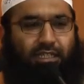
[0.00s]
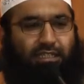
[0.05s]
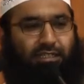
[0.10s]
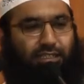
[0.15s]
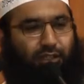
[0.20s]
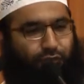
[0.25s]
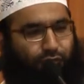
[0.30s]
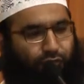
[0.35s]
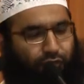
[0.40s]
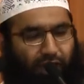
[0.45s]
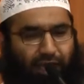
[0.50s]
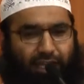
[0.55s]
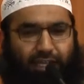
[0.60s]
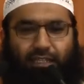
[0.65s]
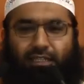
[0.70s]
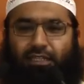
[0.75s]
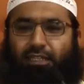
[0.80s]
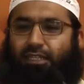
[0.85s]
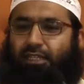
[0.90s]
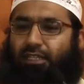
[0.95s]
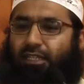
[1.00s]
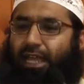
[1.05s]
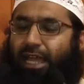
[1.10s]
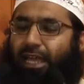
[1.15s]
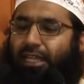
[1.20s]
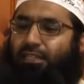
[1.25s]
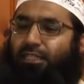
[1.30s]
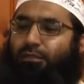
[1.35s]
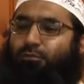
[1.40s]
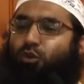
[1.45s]
the final
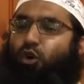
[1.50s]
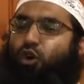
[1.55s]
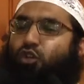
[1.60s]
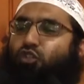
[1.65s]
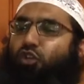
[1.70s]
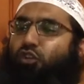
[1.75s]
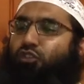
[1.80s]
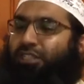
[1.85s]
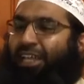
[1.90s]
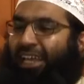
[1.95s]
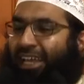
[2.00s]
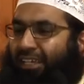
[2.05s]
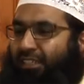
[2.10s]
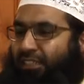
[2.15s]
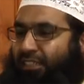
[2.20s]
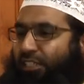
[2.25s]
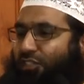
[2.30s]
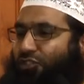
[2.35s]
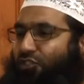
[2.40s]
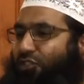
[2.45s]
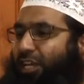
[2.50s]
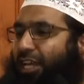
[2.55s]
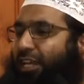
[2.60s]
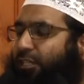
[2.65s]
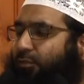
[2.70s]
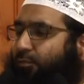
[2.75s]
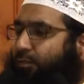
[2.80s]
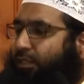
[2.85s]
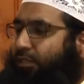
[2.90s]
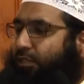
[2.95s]
and the most authentic
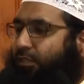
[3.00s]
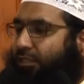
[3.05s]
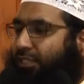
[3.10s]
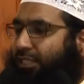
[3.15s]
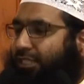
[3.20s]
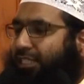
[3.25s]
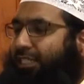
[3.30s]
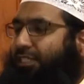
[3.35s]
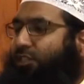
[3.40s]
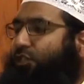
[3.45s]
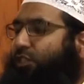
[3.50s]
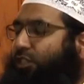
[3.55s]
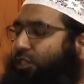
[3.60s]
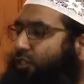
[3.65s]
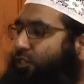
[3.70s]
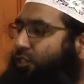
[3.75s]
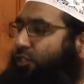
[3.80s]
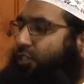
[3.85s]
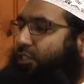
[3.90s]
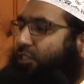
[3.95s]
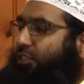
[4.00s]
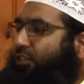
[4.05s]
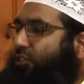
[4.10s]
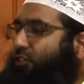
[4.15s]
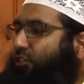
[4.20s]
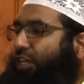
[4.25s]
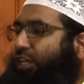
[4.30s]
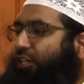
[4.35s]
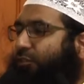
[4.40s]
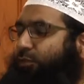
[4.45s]
statement is considered the
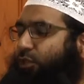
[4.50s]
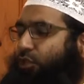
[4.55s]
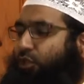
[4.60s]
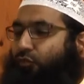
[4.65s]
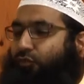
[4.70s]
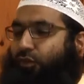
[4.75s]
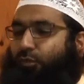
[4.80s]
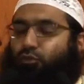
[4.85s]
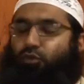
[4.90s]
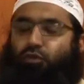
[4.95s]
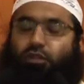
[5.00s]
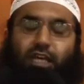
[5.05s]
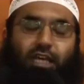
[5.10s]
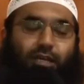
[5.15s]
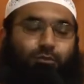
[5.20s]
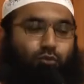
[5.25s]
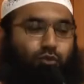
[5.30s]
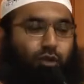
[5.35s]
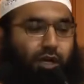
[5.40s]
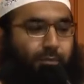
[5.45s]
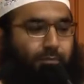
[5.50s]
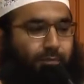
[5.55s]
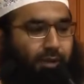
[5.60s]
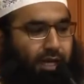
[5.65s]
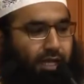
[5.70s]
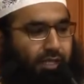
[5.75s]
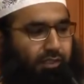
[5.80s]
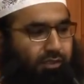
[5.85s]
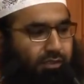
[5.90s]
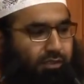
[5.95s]
statement of Abdullah ibn
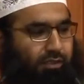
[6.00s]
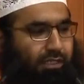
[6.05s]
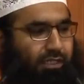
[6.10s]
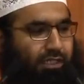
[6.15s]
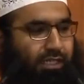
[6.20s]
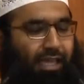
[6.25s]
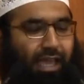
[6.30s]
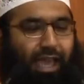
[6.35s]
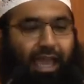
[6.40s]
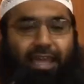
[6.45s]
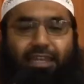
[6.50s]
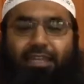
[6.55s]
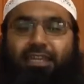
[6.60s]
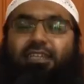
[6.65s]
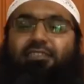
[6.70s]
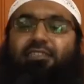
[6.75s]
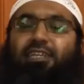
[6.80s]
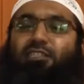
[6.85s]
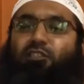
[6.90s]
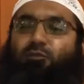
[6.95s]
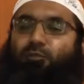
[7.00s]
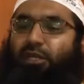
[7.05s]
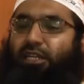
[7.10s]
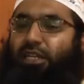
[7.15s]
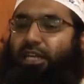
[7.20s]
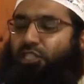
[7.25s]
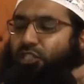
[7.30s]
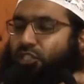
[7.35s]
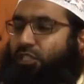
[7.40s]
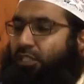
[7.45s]
Abbas, and his
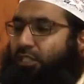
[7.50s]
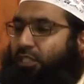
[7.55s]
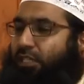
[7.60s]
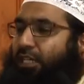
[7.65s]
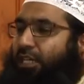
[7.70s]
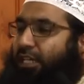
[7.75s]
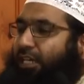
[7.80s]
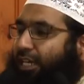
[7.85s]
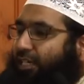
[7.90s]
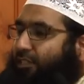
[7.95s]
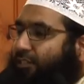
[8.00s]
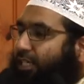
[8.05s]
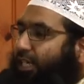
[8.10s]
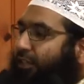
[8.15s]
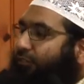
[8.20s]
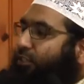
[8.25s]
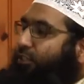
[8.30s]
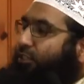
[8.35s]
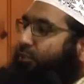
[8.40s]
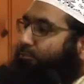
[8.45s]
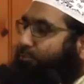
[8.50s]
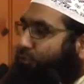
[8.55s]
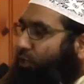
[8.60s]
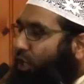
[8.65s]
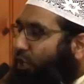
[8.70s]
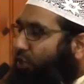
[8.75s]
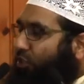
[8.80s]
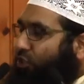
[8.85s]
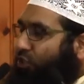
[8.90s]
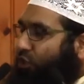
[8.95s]
explanation is given the
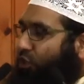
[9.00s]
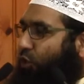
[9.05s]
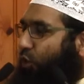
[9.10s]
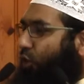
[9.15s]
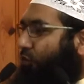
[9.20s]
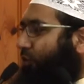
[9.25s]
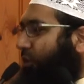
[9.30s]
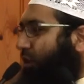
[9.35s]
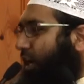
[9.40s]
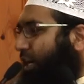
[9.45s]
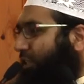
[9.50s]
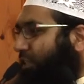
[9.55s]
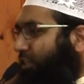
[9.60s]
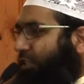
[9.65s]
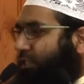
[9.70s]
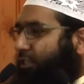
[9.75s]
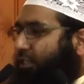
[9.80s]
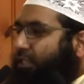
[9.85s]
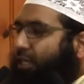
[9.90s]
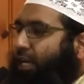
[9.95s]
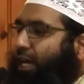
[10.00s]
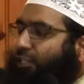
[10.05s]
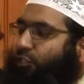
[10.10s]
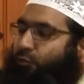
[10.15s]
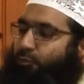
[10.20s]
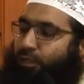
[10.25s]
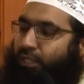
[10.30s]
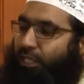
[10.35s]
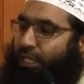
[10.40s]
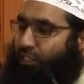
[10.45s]
priority over other
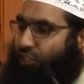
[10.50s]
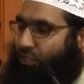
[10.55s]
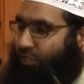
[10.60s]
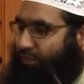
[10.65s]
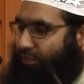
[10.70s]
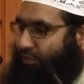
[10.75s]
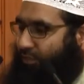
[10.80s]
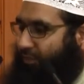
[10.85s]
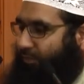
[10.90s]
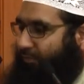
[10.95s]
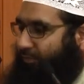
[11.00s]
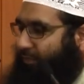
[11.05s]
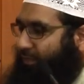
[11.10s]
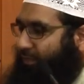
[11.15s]
explanations.